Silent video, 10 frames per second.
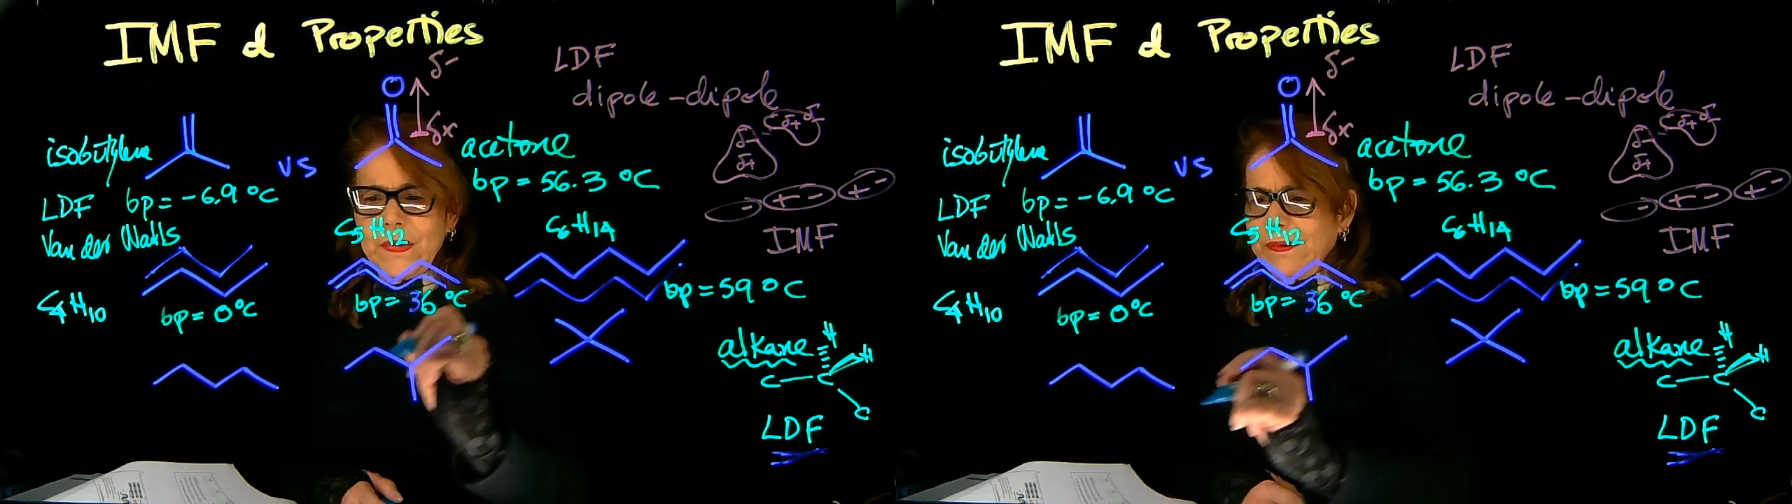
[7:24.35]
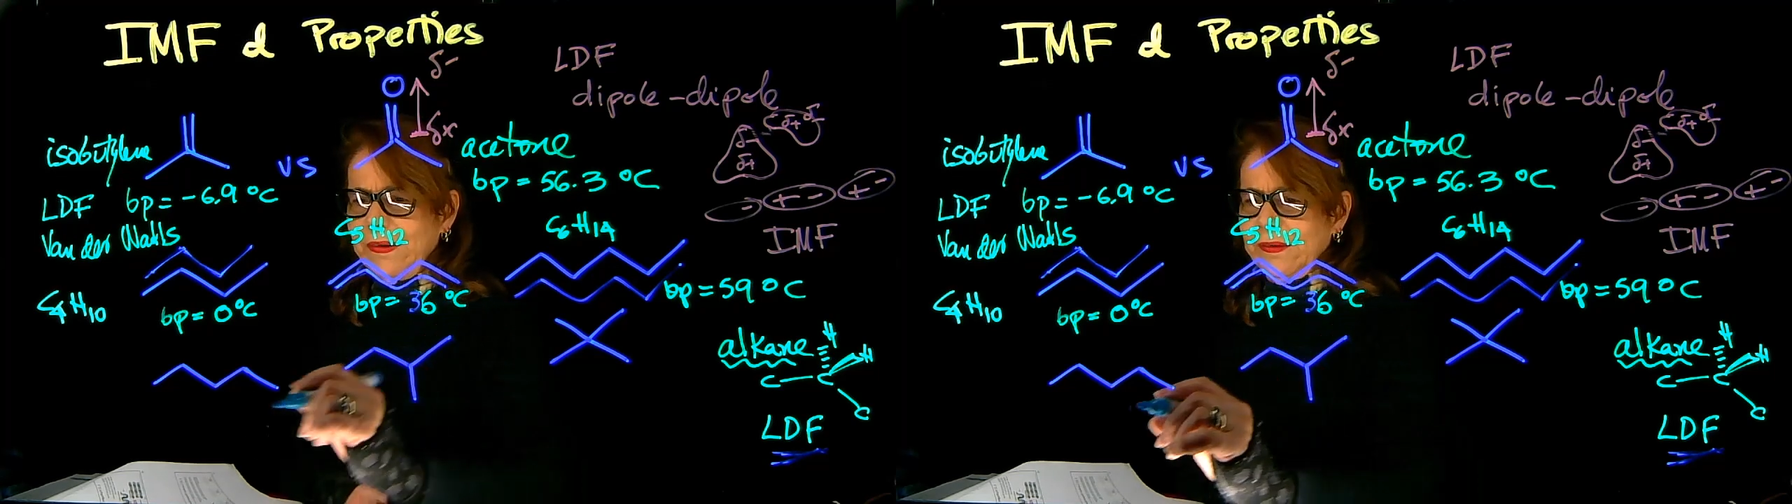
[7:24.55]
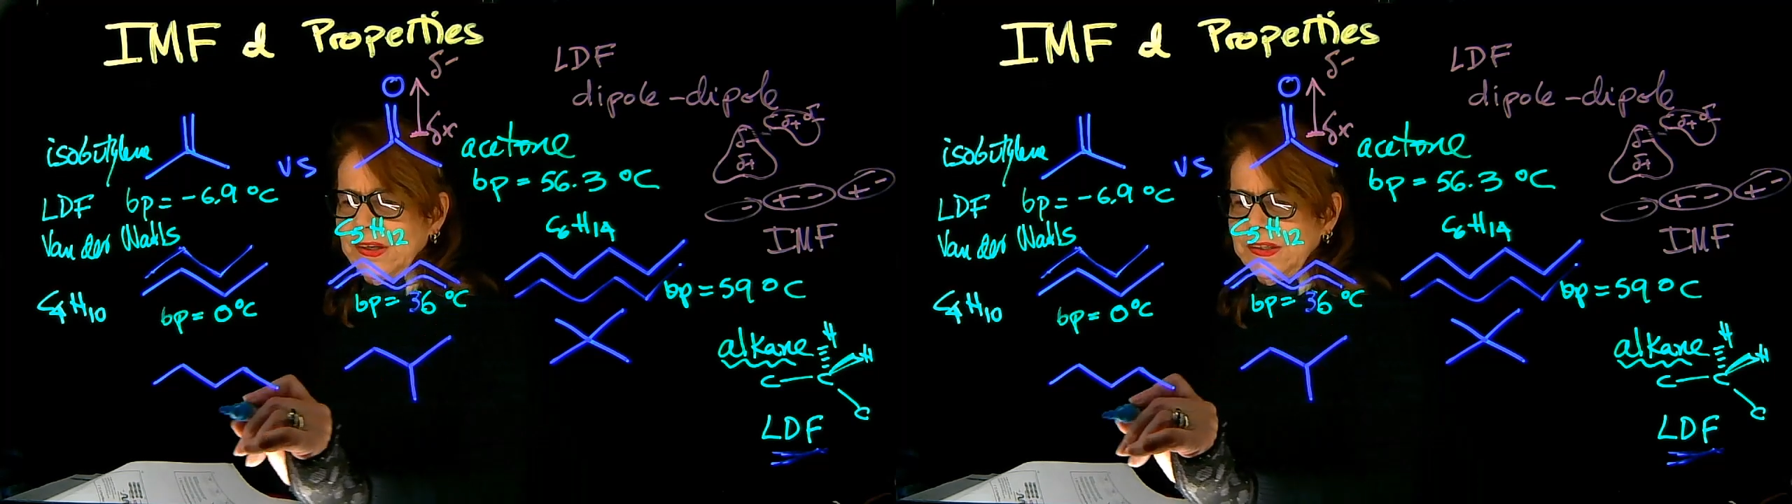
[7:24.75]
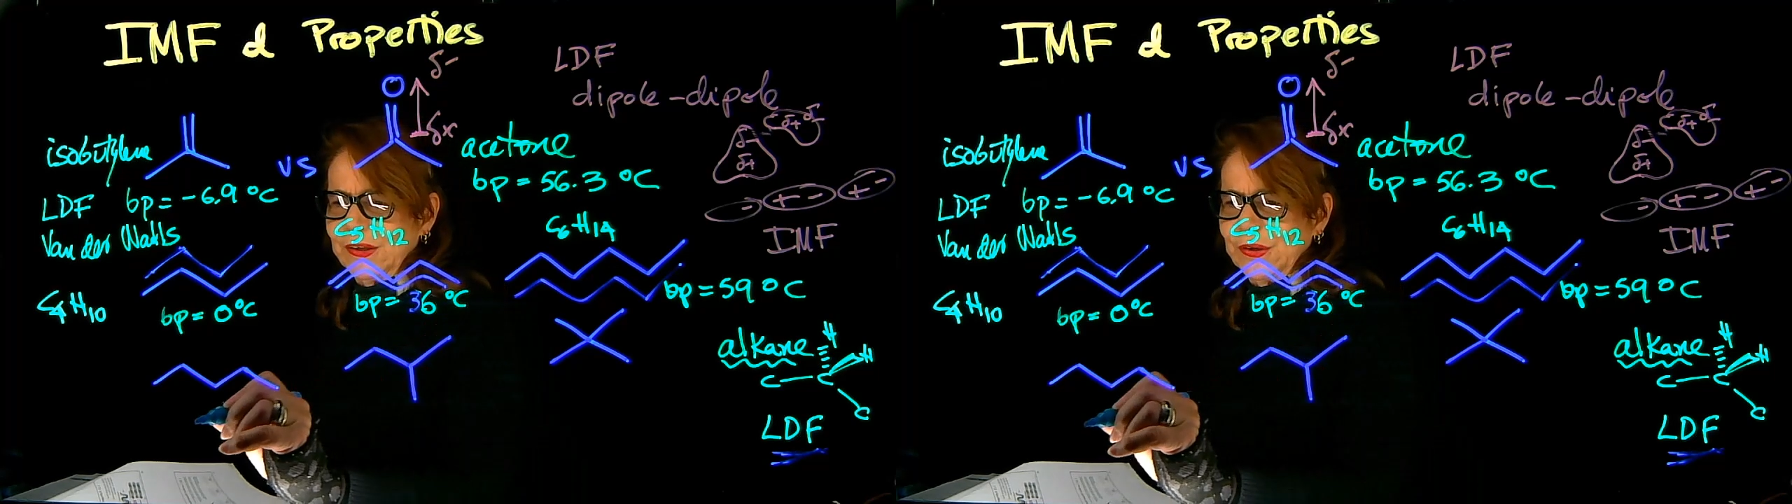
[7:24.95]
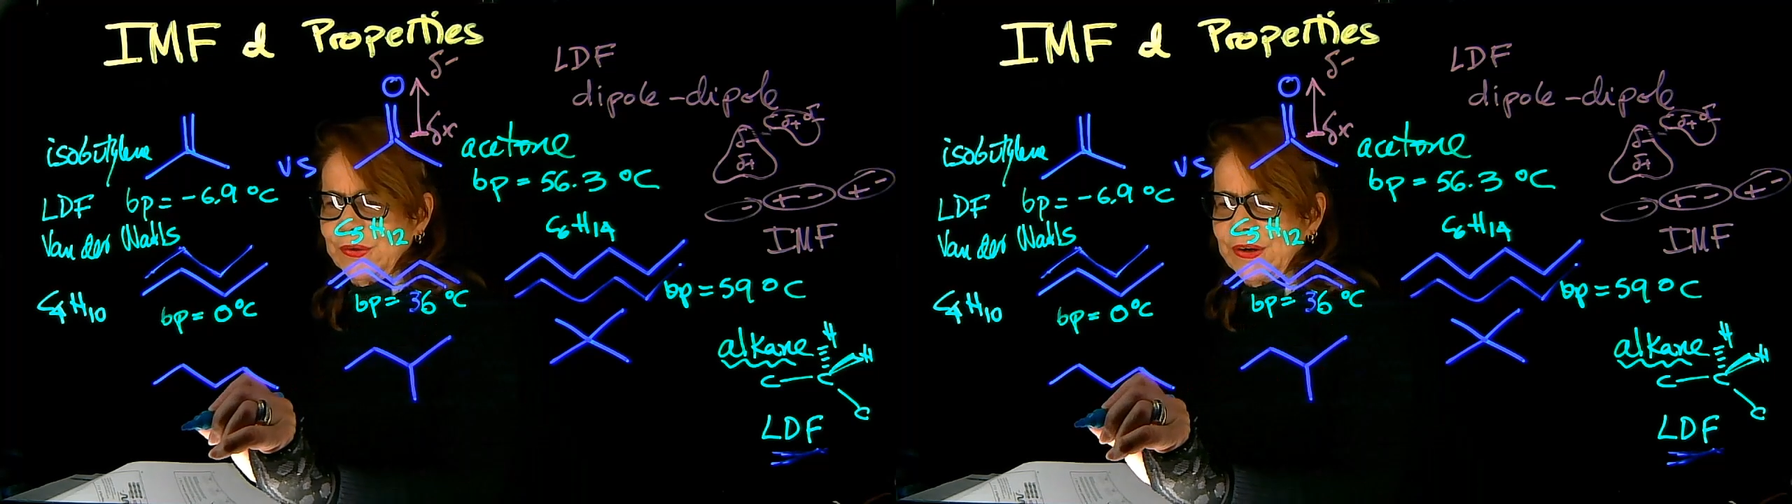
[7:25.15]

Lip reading: have it in the other note.